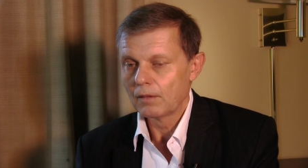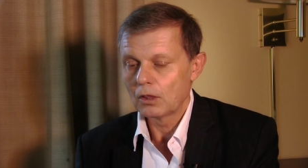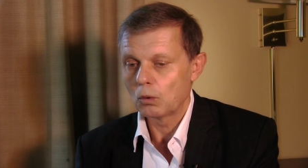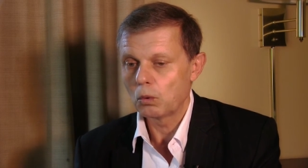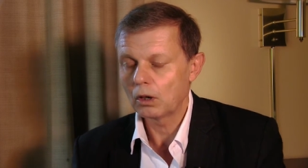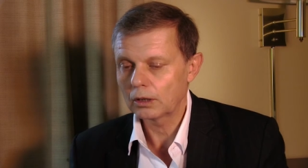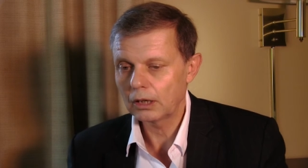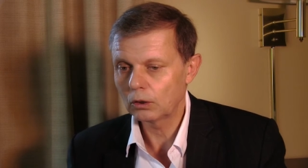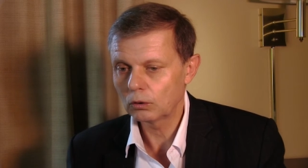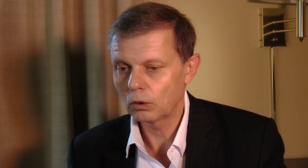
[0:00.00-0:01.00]
the World
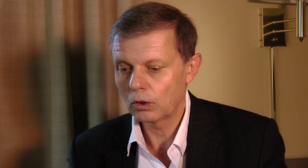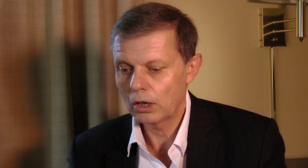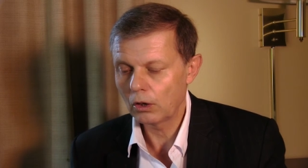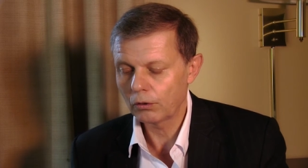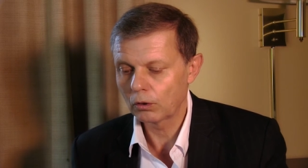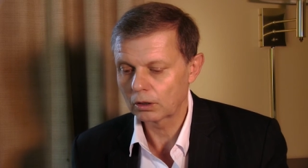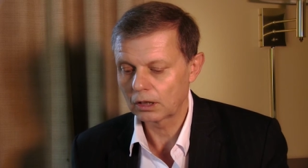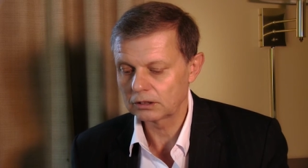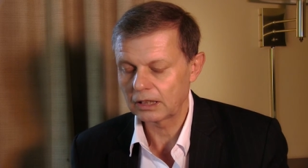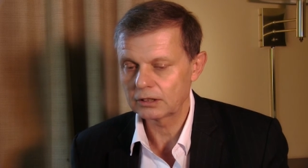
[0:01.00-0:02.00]
Health
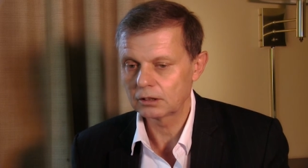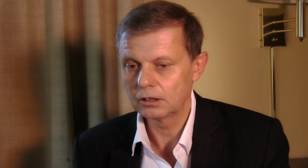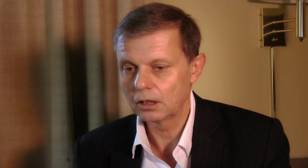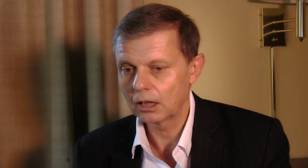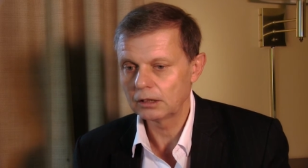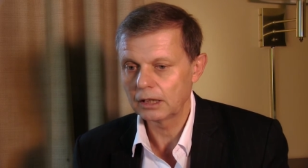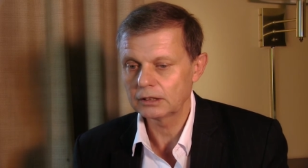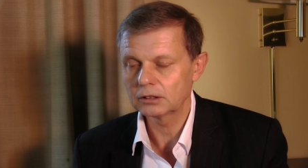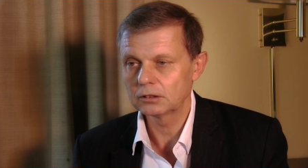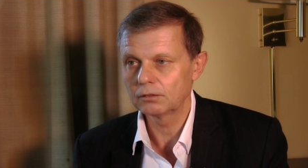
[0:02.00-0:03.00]
Organization, the United
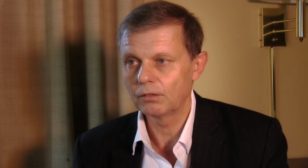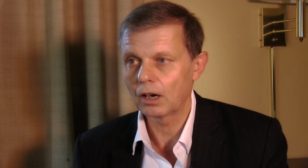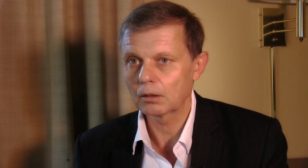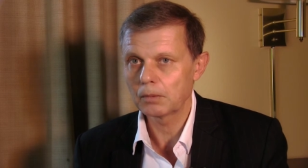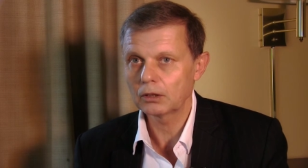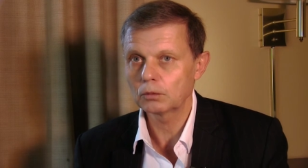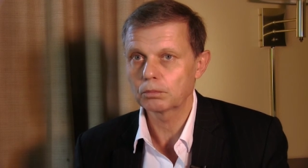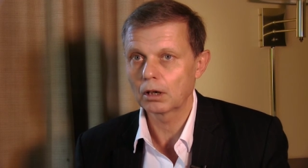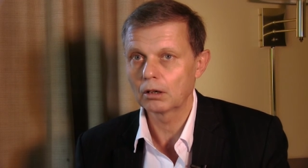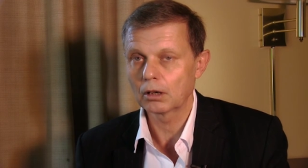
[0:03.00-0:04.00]
Nations Environmental
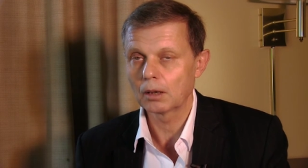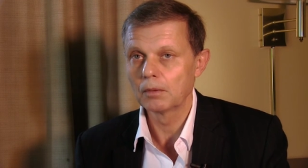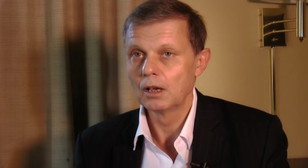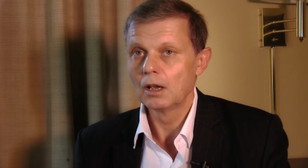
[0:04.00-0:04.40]
Program,